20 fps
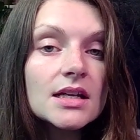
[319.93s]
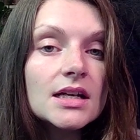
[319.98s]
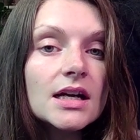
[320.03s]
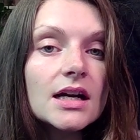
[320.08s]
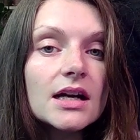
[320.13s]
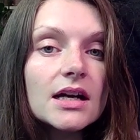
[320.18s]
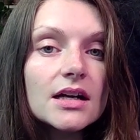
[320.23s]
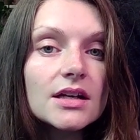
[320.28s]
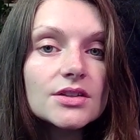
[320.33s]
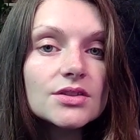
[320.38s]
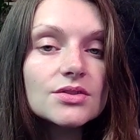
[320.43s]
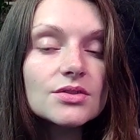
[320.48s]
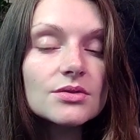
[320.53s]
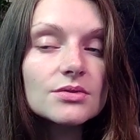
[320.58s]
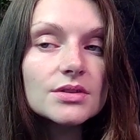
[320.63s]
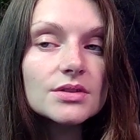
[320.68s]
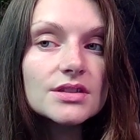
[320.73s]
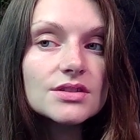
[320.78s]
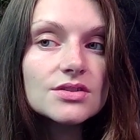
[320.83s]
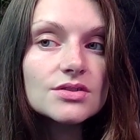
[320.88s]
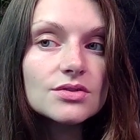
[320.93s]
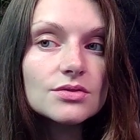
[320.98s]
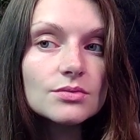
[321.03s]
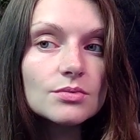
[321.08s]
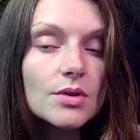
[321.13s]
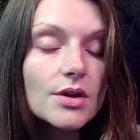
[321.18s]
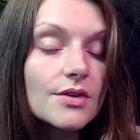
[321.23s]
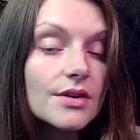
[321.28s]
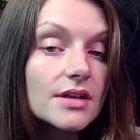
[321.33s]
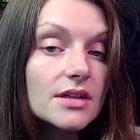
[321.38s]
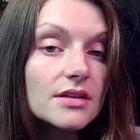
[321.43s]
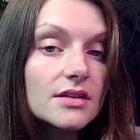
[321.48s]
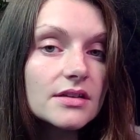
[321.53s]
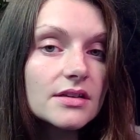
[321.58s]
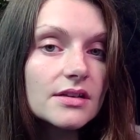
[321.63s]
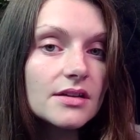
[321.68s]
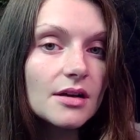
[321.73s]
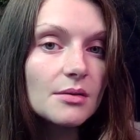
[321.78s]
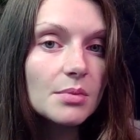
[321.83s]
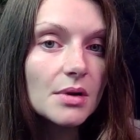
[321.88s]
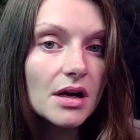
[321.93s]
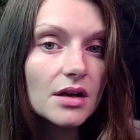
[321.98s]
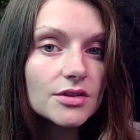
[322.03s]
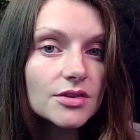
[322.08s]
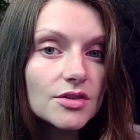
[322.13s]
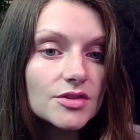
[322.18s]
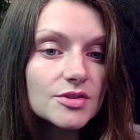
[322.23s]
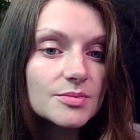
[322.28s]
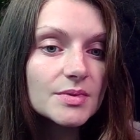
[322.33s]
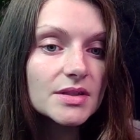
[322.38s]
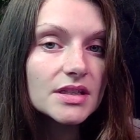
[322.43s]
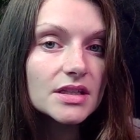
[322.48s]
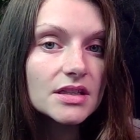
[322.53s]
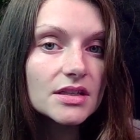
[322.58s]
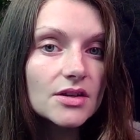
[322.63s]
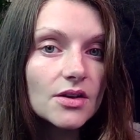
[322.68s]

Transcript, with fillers: Uh, you don't need to worry about not speaking